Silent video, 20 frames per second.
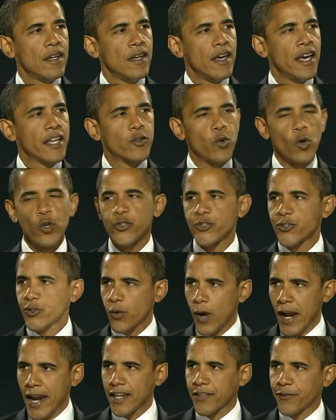It grew
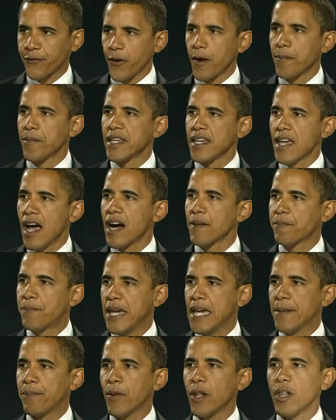strength from the young
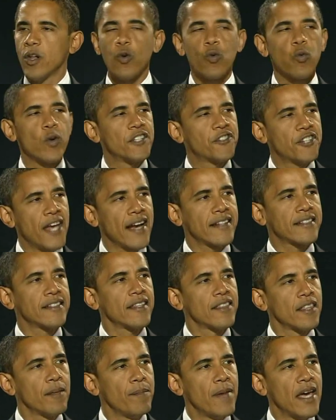people who
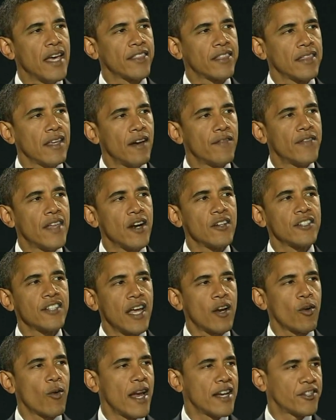rejected the myth of their
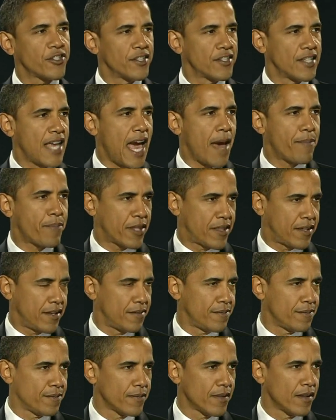generation's
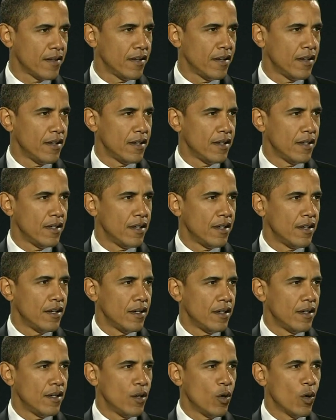apathy,
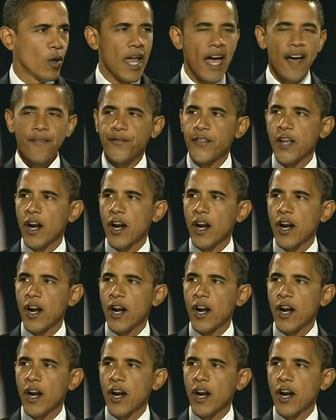who left